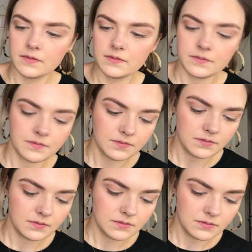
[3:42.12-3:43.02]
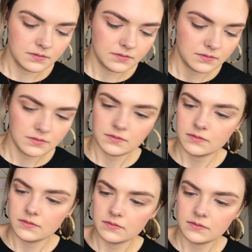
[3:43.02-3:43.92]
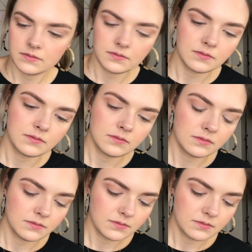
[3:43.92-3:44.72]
(no one is talking)